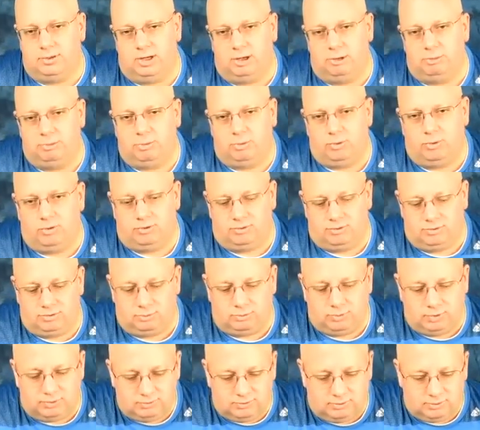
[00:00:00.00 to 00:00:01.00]
How important is
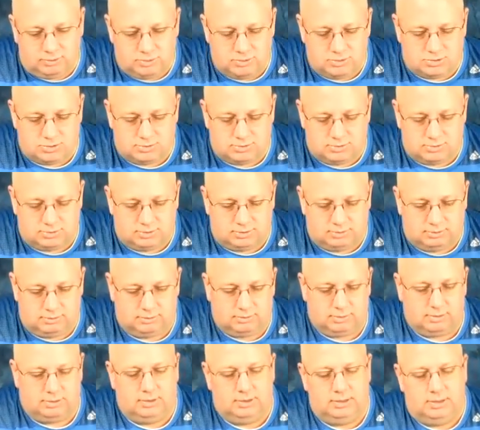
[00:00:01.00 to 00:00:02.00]
resolution to you?
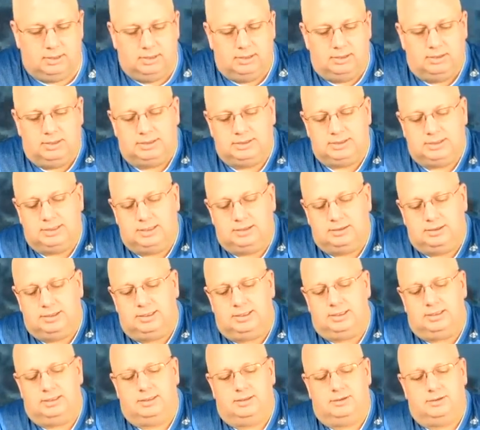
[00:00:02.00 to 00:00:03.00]
Let's take a look
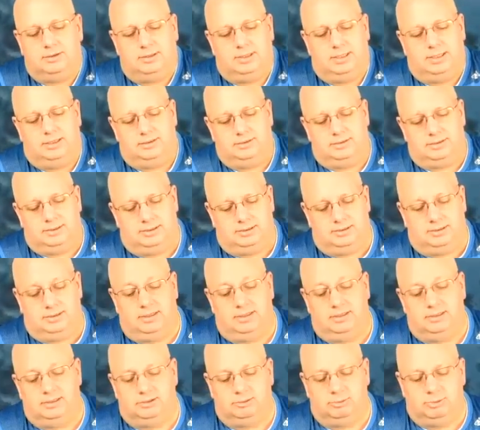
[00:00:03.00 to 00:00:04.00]
at another lens that
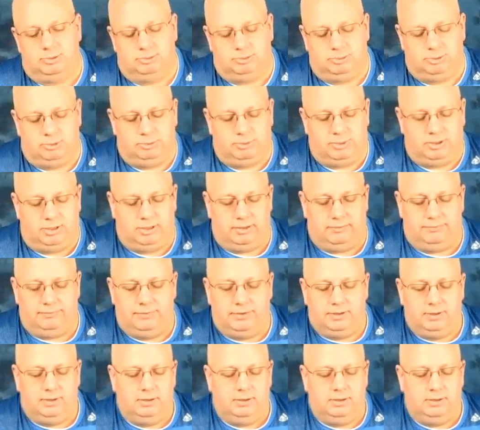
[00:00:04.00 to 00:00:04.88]
tons of people have bought.